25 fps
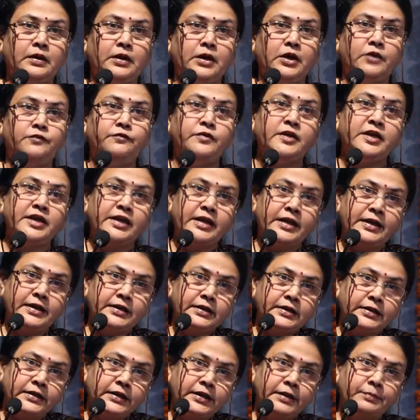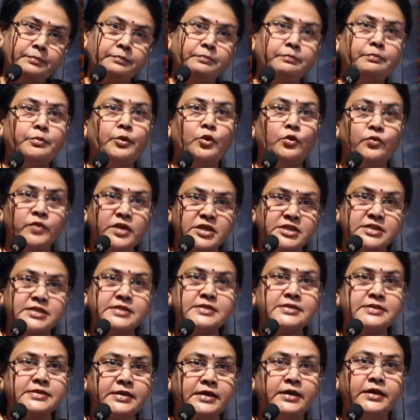If we read the
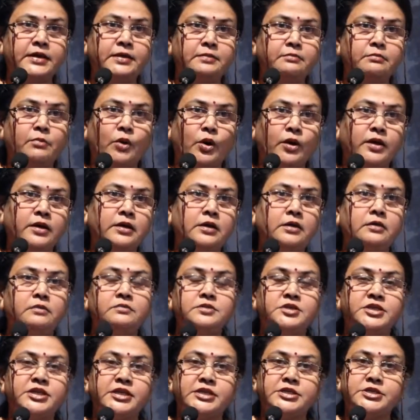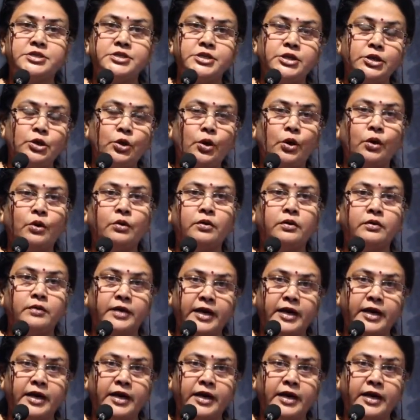provisions and the model GST law